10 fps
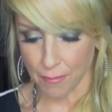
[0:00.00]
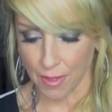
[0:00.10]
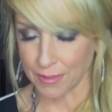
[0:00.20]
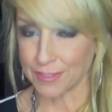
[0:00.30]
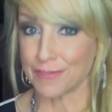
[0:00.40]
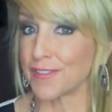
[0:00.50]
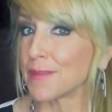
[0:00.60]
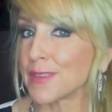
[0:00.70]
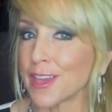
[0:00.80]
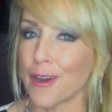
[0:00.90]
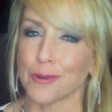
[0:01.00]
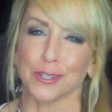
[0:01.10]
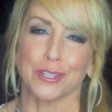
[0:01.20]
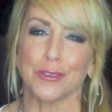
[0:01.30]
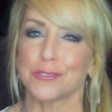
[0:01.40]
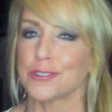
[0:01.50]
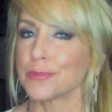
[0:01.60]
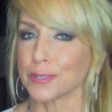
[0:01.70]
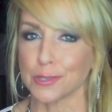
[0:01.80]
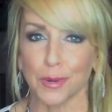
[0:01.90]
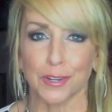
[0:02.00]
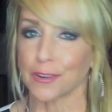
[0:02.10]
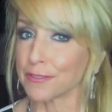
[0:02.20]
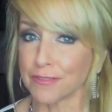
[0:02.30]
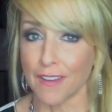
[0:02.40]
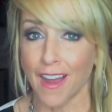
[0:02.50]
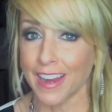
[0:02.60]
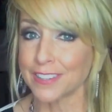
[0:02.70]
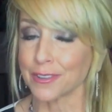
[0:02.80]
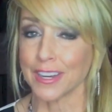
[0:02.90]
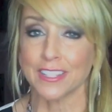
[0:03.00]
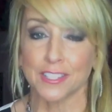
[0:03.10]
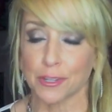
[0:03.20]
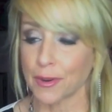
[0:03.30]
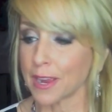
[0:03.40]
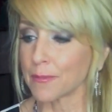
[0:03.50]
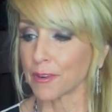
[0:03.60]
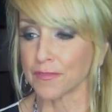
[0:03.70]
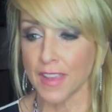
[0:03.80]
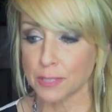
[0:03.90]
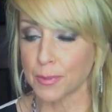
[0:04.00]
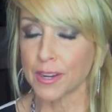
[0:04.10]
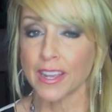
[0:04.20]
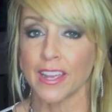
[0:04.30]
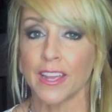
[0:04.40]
whether it's Vimeo or YouTube or Twitter or Vine or Instagram or Facebook.